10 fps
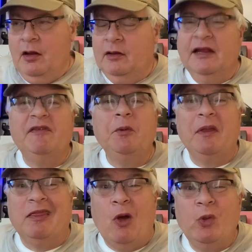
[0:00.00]
living
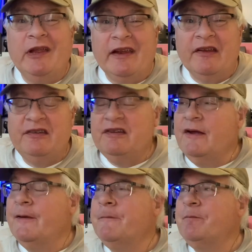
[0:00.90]
with loneliness.
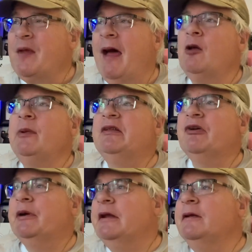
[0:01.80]
How do we
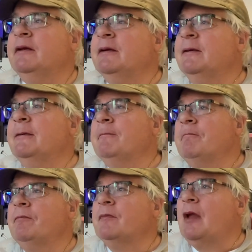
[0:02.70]
do it?
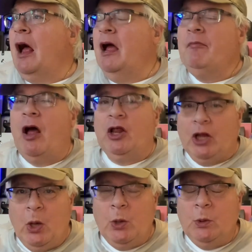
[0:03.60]
I'm
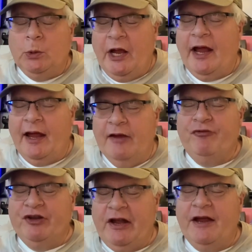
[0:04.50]
alone
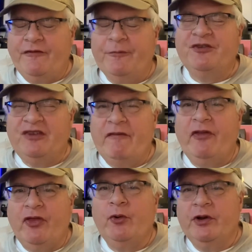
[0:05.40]
every day from
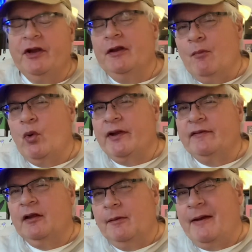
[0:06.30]
7.30 in the morning
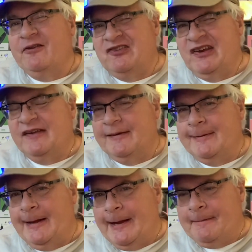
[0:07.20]
till about 6
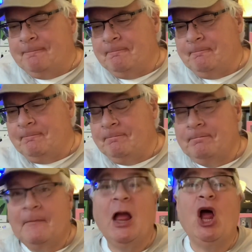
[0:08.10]
at night.
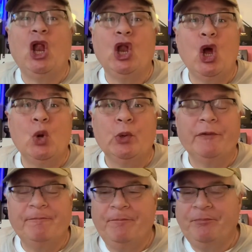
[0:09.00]
Alone.
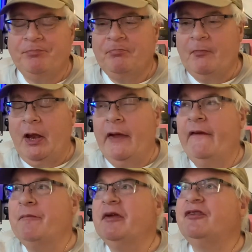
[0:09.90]
And
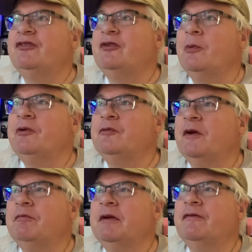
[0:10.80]
then Mrs. Stoner is
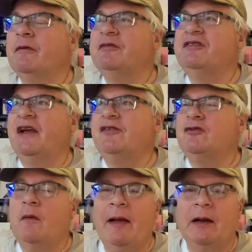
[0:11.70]
with me from 6
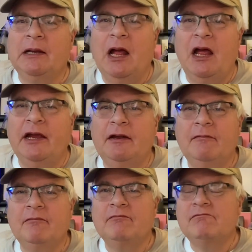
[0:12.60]
to about 9.
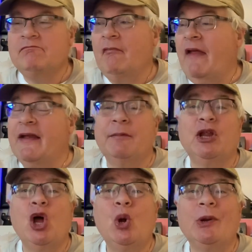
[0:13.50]
then I'm
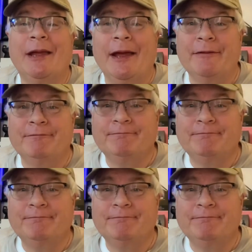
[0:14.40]
alone again.